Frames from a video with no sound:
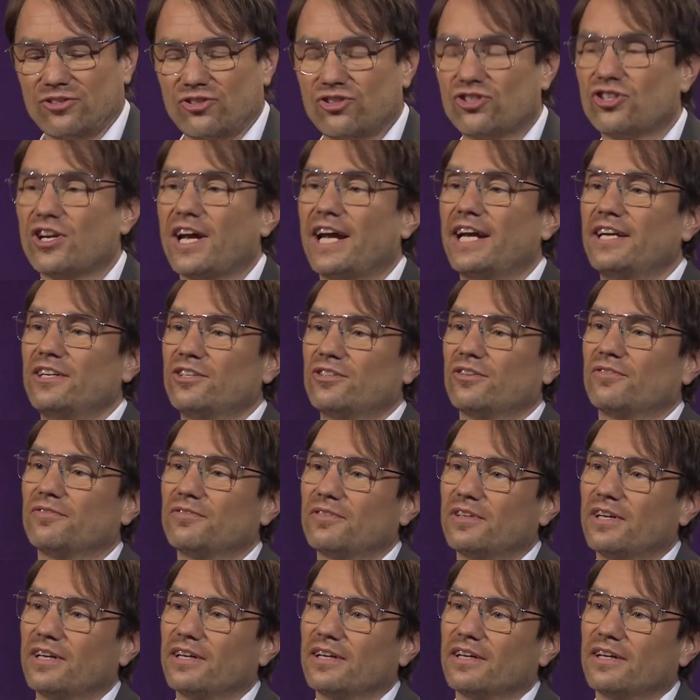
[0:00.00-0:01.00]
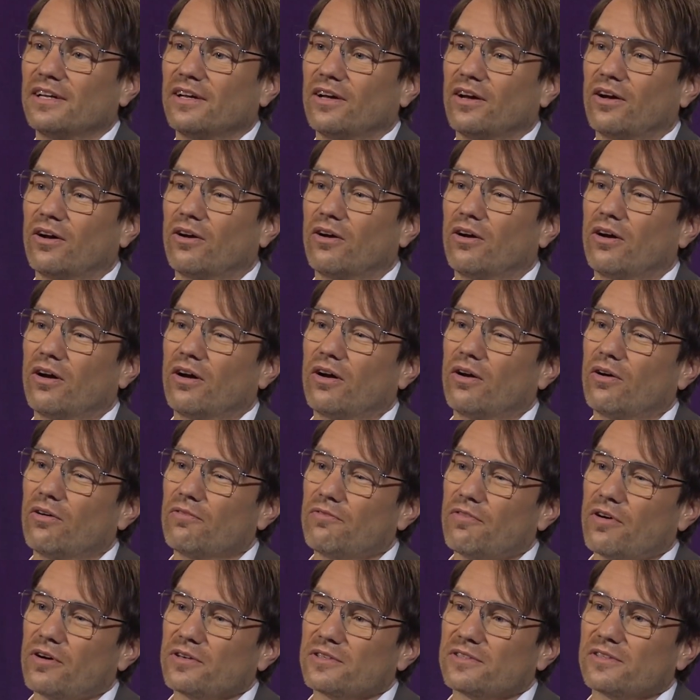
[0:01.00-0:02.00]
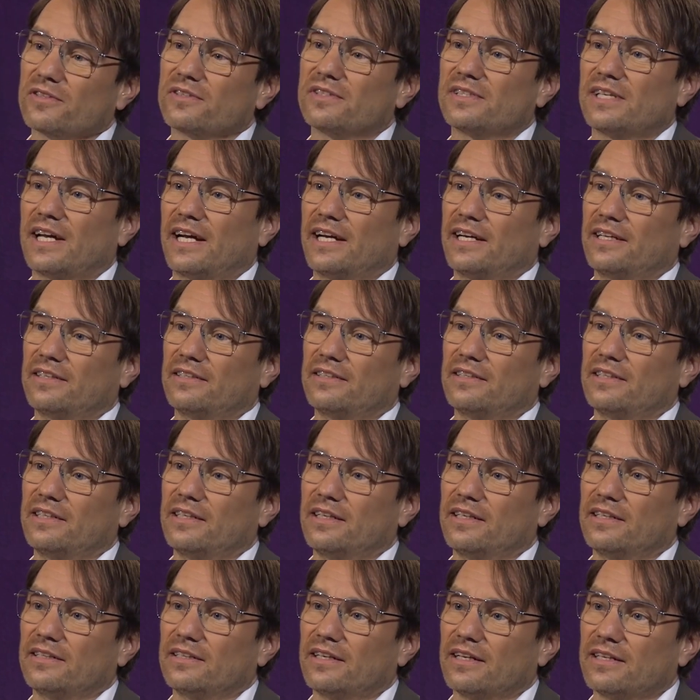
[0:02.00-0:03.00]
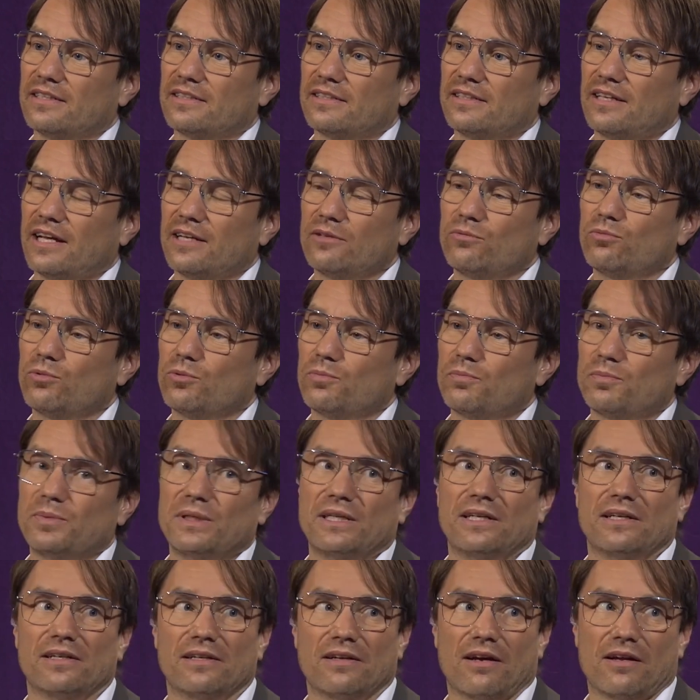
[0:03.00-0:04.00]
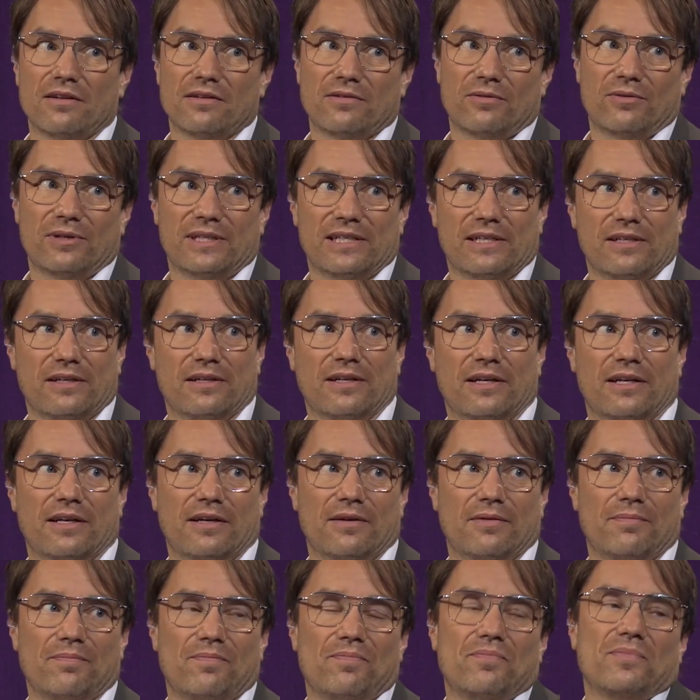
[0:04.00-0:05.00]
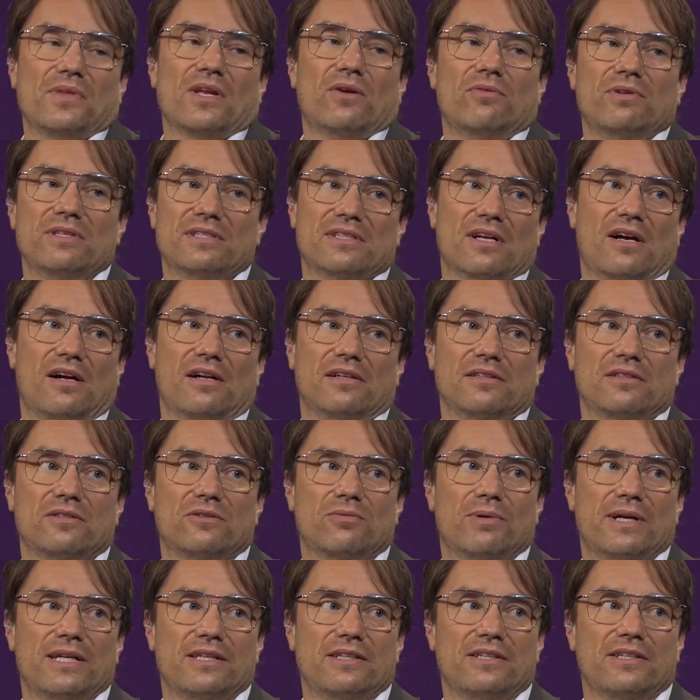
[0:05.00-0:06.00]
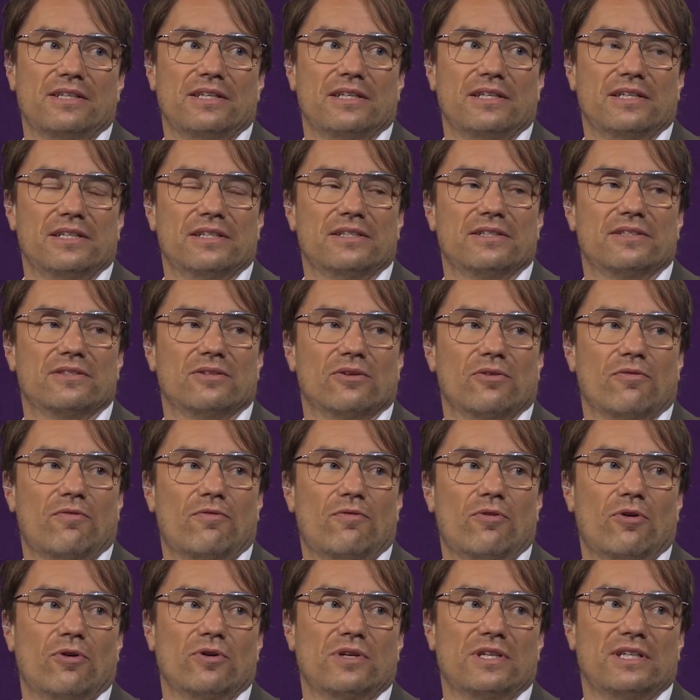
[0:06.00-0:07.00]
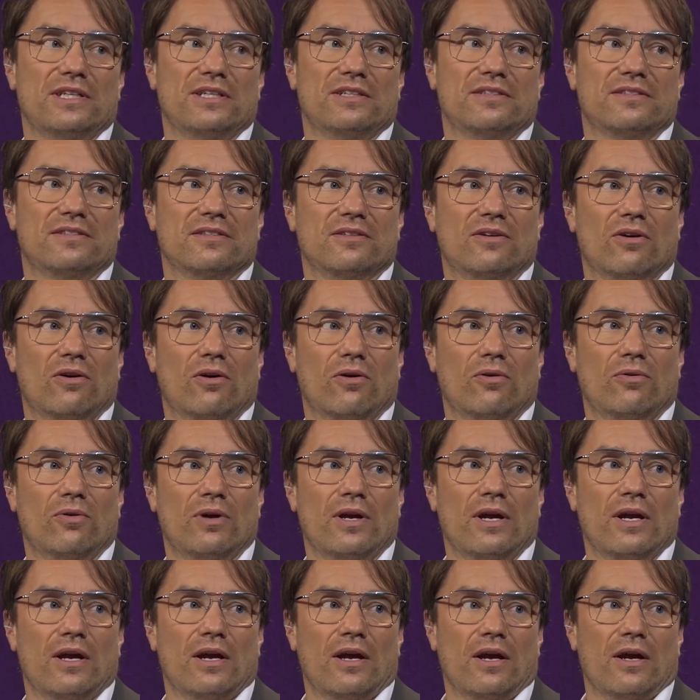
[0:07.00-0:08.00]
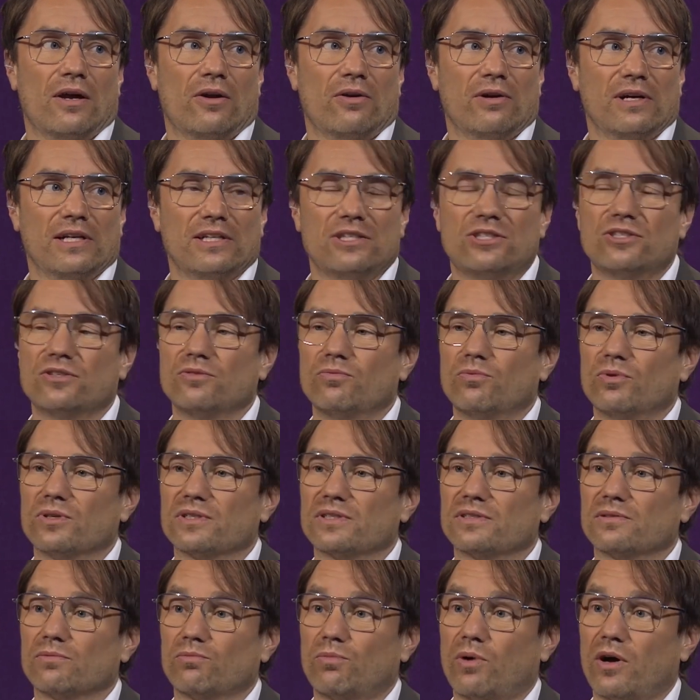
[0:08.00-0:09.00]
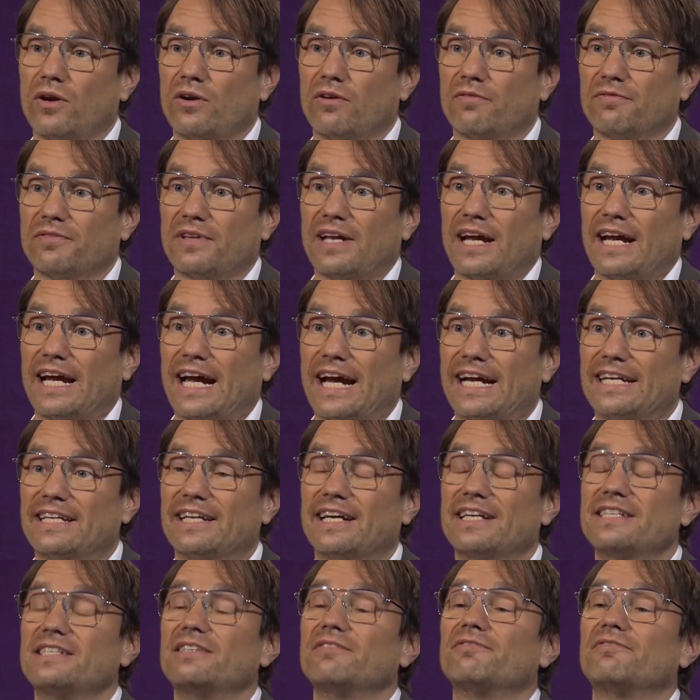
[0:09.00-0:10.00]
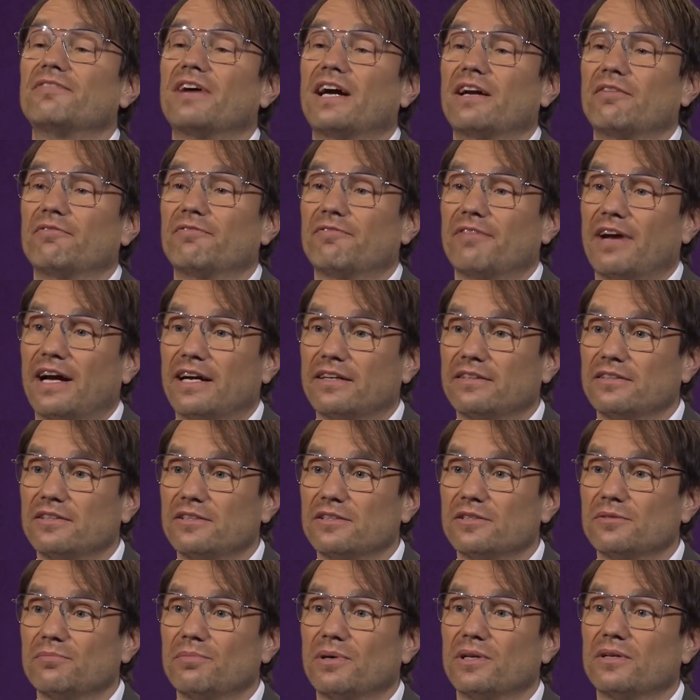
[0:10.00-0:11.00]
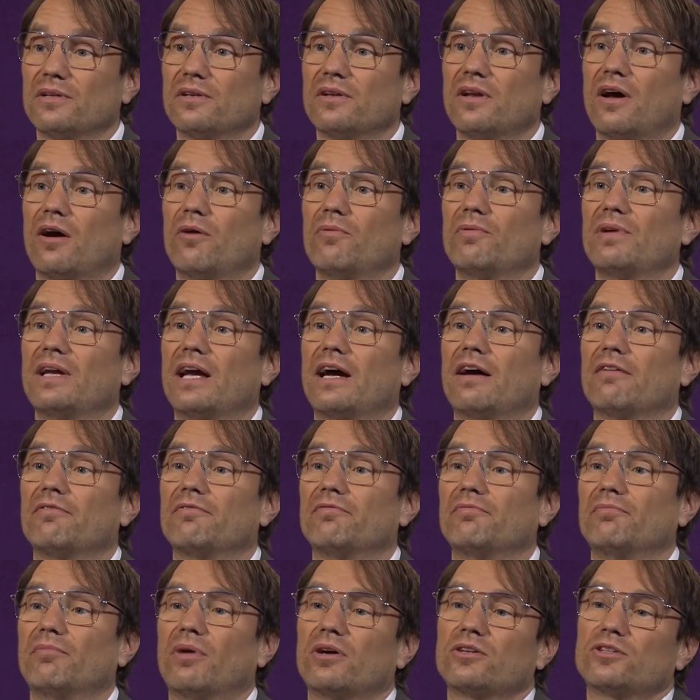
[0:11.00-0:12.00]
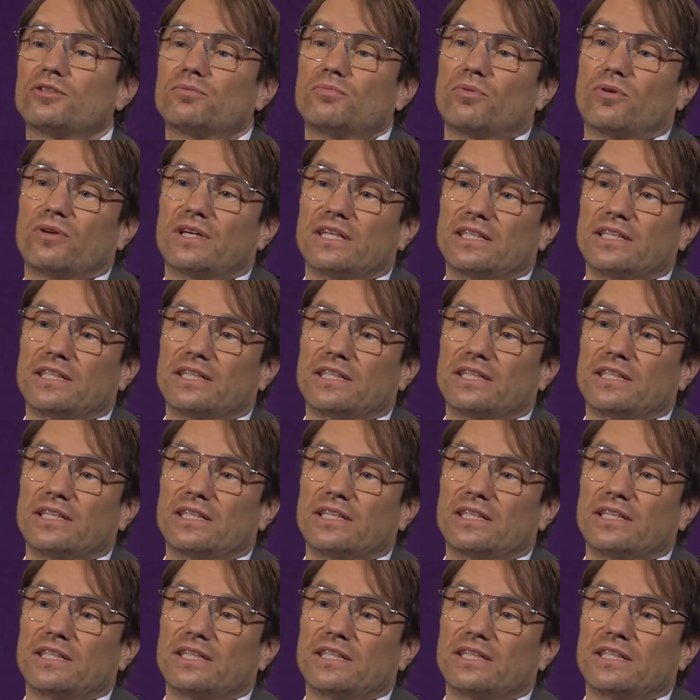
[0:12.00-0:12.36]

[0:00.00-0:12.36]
change of our society. That would be another result 20 years or 40 years ago. Religion was one of the identifying factors, but now we have much more